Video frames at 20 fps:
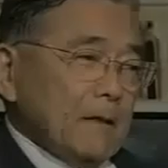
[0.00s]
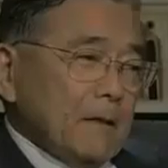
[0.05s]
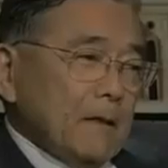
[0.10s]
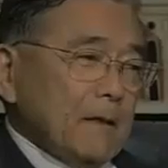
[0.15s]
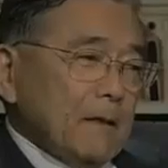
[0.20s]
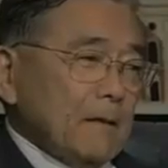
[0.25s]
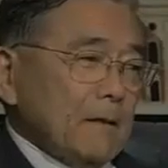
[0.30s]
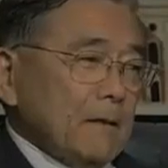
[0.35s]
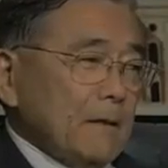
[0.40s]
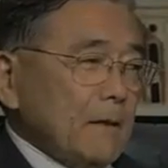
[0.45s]

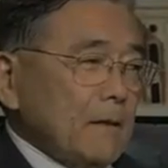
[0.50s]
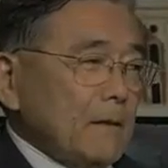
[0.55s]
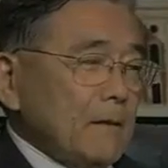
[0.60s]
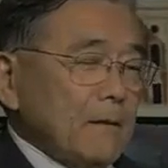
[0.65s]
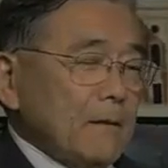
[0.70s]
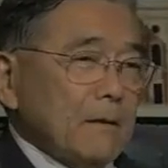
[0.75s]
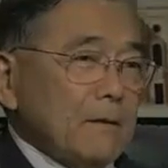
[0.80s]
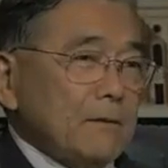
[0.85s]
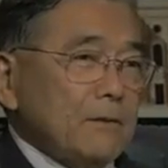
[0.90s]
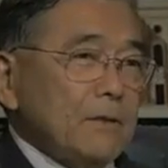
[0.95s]
and think,
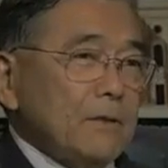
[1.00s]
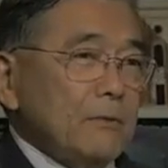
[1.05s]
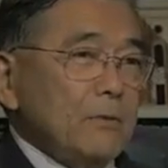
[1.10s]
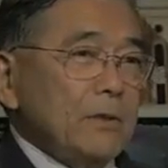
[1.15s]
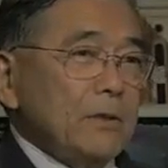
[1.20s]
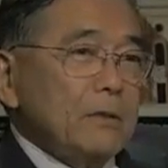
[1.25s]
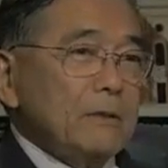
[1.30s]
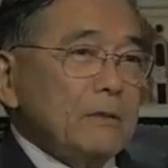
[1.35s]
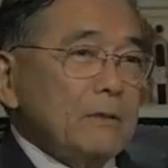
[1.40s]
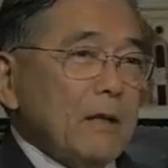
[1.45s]
gee,
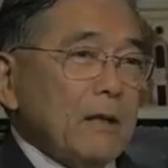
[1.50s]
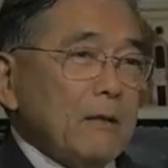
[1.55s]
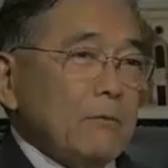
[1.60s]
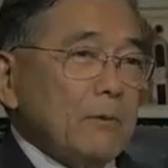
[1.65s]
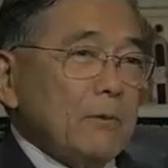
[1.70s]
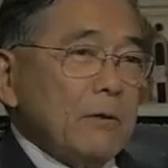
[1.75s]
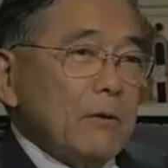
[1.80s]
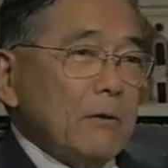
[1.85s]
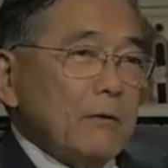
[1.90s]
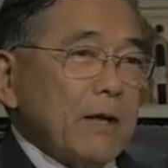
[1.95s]
we
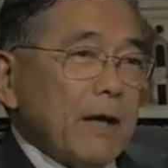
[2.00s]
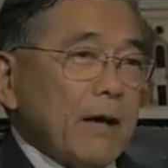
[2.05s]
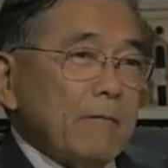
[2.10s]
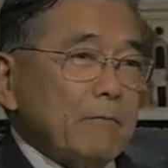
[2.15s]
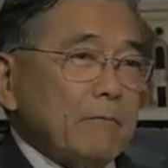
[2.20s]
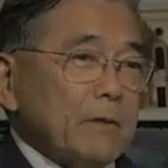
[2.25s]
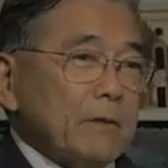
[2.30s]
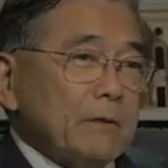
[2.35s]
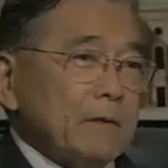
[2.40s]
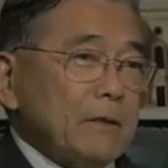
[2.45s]
don't
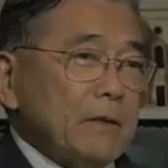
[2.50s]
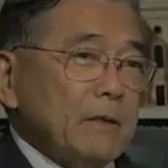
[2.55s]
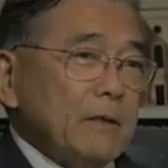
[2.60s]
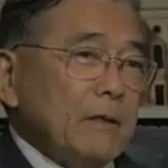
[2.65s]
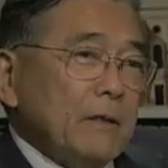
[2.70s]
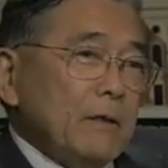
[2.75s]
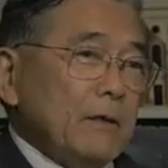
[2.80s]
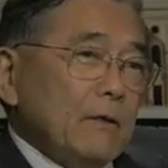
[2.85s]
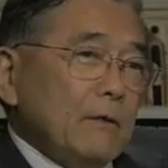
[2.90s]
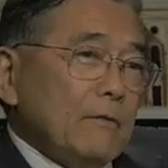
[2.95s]
have one
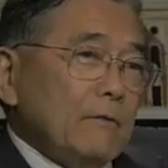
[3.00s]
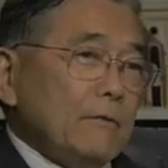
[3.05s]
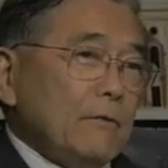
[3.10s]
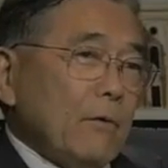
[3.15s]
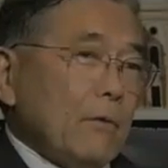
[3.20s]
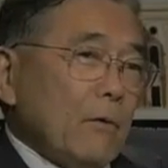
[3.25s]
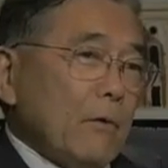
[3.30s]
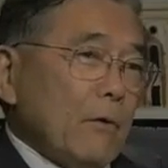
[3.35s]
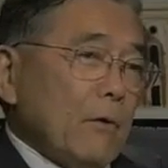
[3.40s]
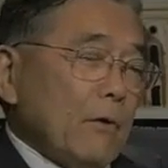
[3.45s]

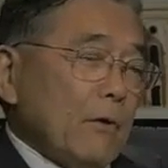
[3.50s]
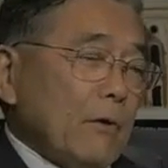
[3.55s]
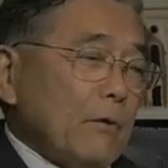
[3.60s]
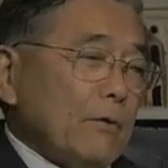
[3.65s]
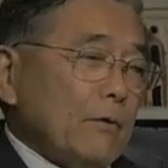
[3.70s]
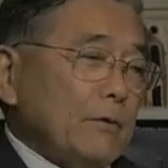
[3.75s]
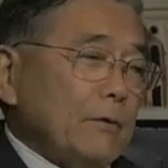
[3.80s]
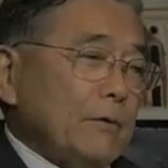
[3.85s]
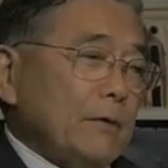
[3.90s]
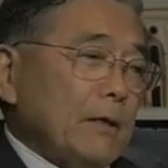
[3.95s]

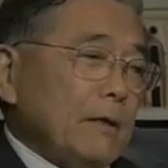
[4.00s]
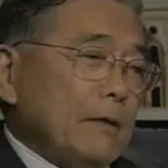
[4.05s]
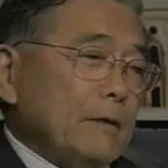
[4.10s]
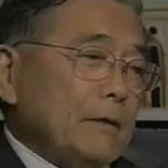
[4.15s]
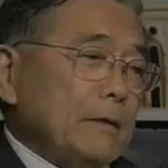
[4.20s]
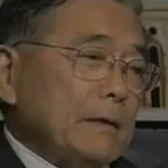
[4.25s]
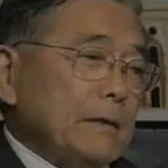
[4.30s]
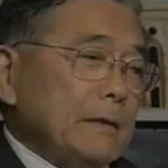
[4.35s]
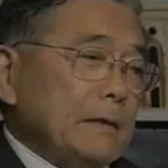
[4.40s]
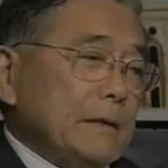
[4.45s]

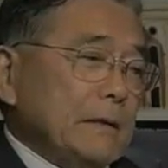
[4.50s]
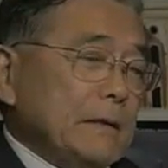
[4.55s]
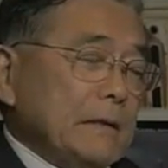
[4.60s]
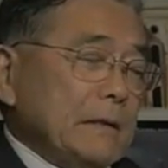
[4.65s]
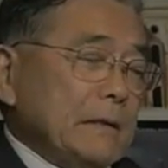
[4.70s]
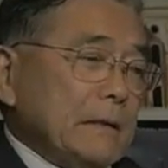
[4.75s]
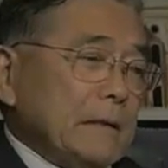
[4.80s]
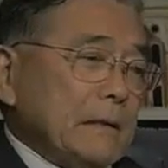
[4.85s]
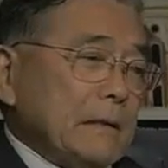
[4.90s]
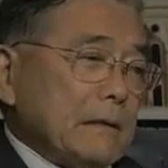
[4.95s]
for
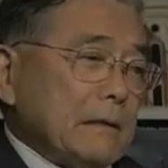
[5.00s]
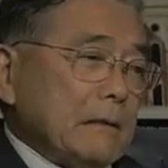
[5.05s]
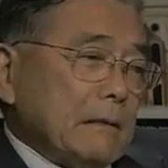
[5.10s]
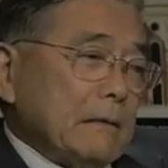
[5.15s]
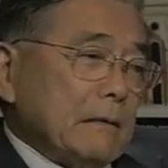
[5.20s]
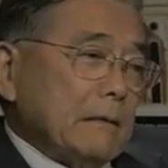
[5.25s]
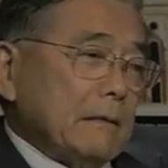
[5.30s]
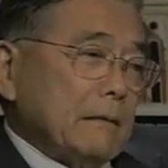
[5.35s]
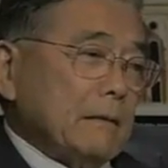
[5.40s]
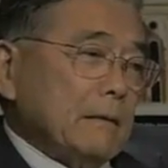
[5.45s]

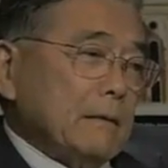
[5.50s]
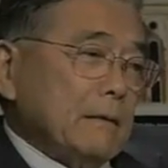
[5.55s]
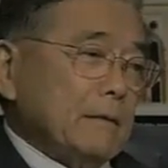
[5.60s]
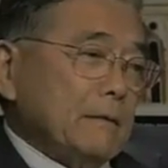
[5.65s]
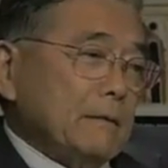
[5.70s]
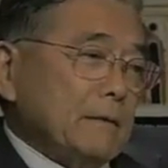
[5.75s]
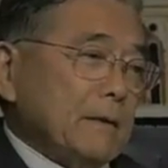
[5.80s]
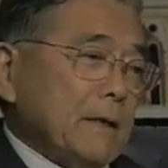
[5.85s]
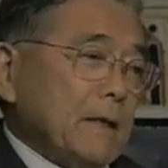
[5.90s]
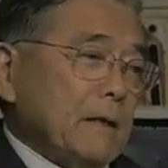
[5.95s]

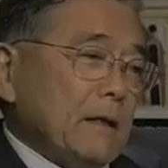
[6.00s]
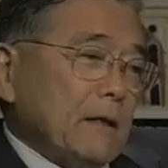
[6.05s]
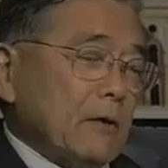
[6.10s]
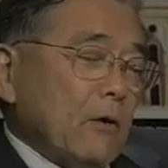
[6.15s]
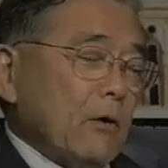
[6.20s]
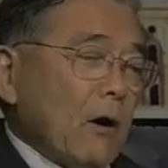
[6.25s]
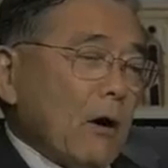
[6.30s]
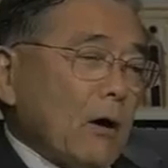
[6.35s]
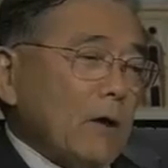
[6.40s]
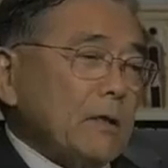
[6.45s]
a
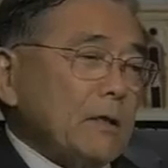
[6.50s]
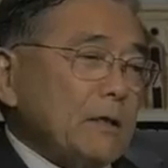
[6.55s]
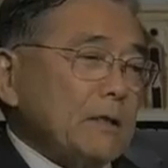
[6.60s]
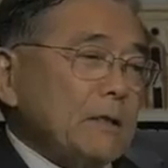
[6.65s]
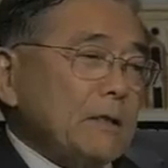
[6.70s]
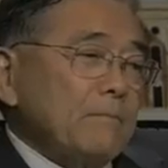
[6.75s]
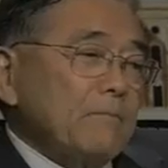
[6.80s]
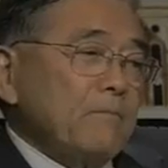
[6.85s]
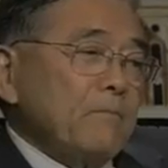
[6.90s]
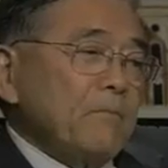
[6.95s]

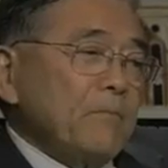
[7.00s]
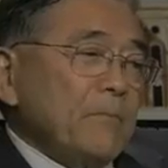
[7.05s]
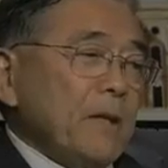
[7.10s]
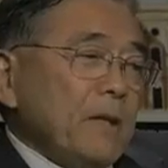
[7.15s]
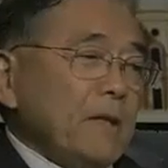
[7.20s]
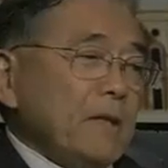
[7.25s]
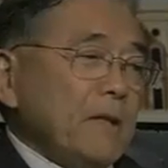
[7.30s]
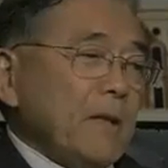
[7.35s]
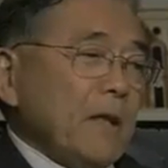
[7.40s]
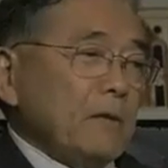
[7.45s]
caucus
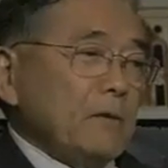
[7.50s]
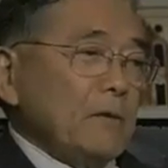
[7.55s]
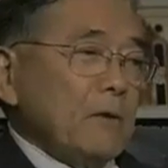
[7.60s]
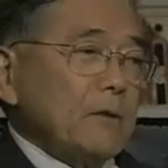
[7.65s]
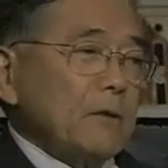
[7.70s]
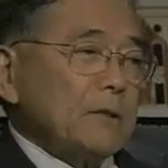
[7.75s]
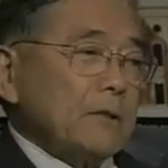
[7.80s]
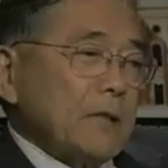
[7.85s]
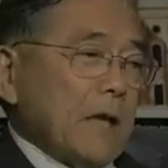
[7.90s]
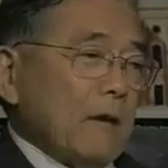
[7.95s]
that
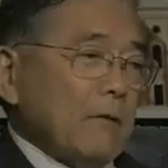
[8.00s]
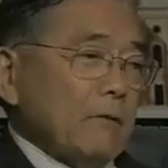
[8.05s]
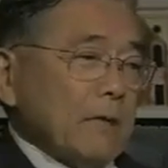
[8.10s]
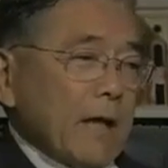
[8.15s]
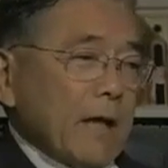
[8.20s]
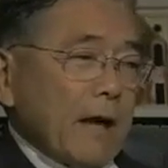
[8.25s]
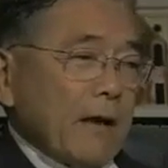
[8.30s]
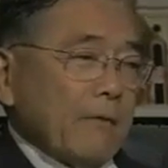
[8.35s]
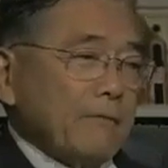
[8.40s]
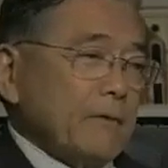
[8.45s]
looks
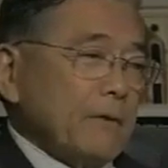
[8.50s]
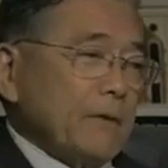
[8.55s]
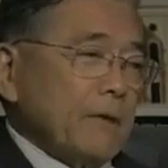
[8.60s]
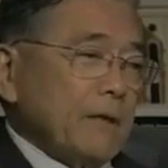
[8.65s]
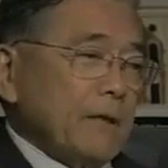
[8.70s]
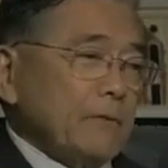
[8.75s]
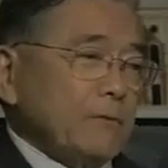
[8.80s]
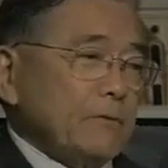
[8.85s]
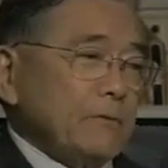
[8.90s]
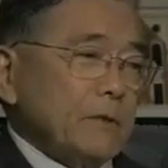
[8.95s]
out after
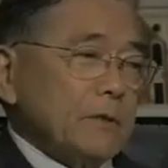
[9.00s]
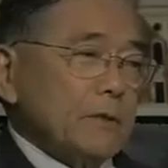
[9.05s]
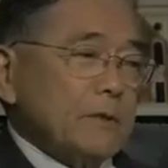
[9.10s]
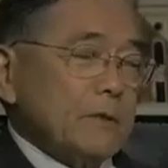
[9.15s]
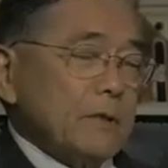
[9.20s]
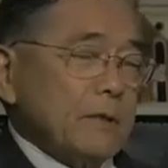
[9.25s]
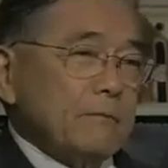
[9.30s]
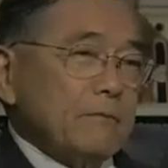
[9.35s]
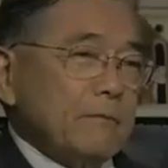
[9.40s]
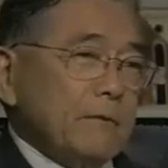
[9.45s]
the
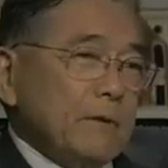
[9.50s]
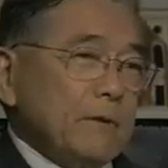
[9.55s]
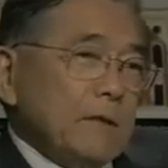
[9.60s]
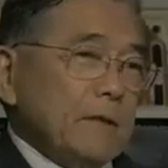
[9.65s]
interests of